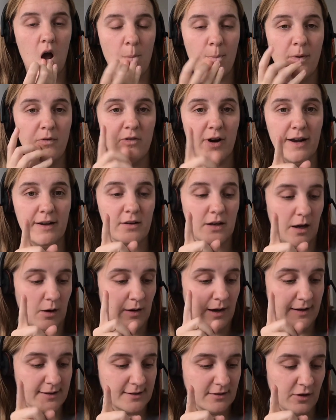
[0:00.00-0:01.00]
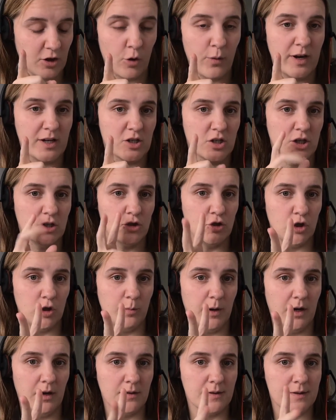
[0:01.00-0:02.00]
Right, I'll answer that question in two
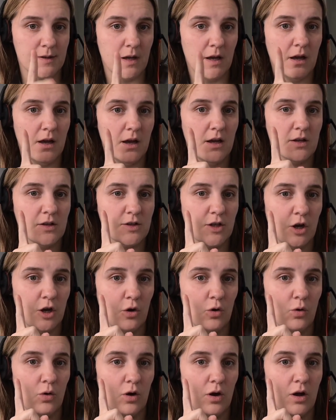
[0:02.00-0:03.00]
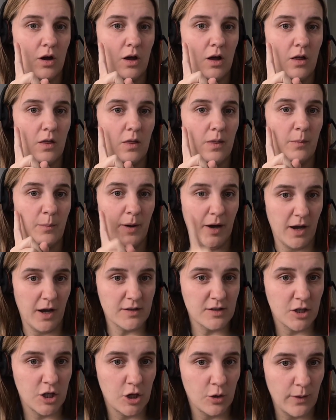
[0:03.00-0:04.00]
parts. So the
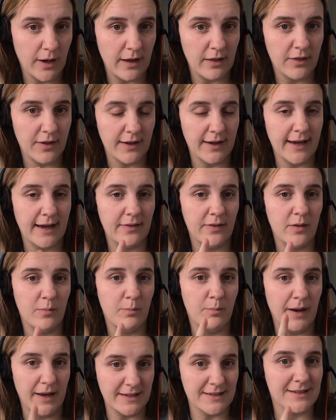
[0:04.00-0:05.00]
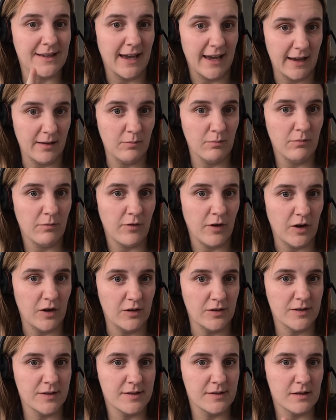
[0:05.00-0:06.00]
person who I think had the best game for
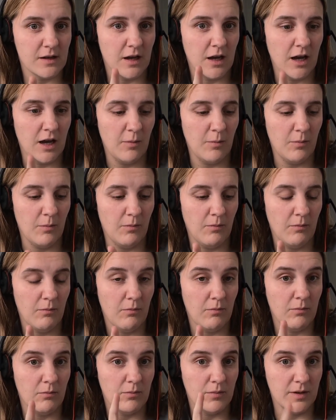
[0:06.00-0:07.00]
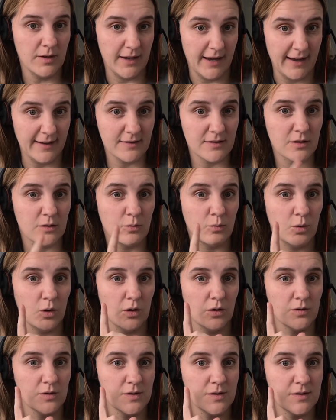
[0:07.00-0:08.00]
us yet
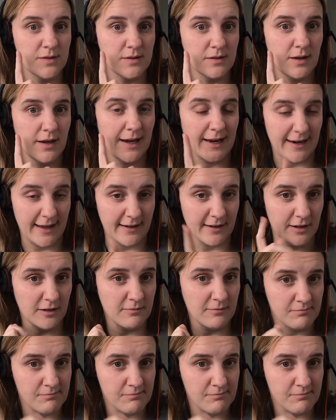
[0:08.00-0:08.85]
was Elanga.